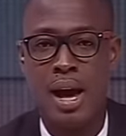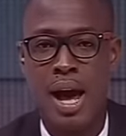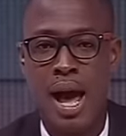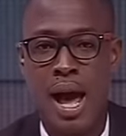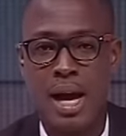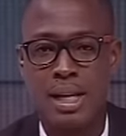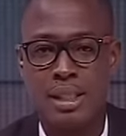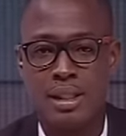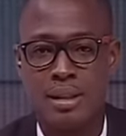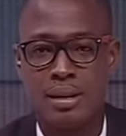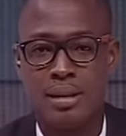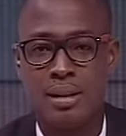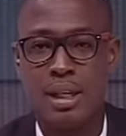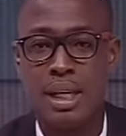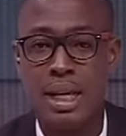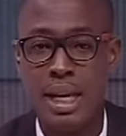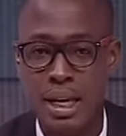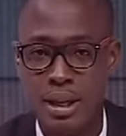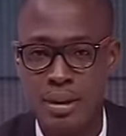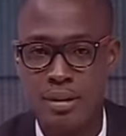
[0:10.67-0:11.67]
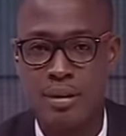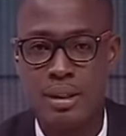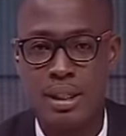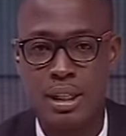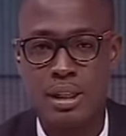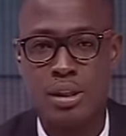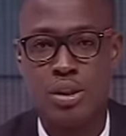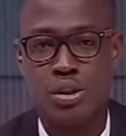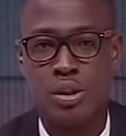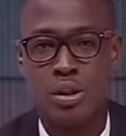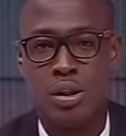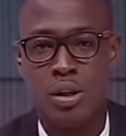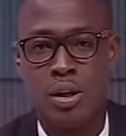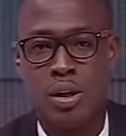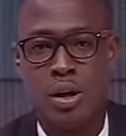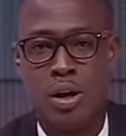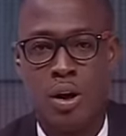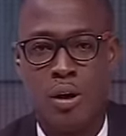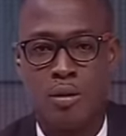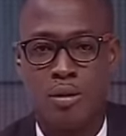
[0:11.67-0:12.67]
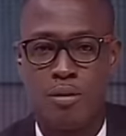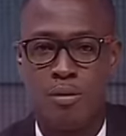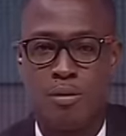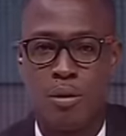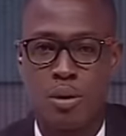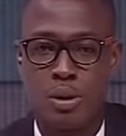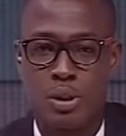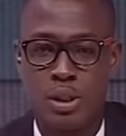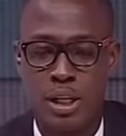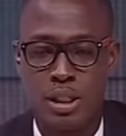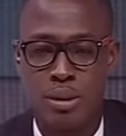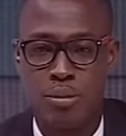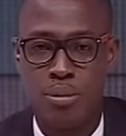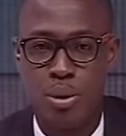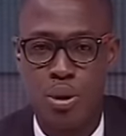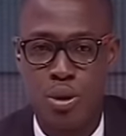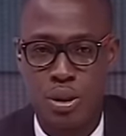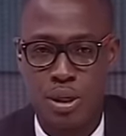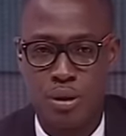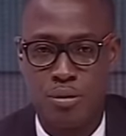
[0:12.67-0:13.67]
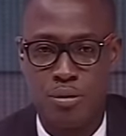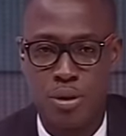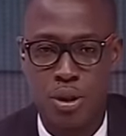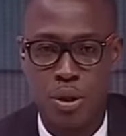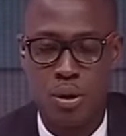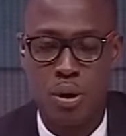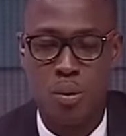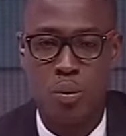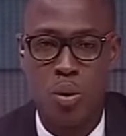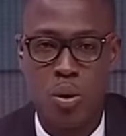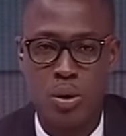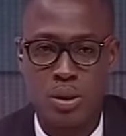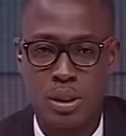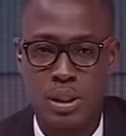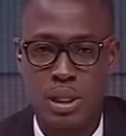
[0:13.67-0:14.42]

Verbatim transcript: at the 8th edition of the 4syte Music Video Awards.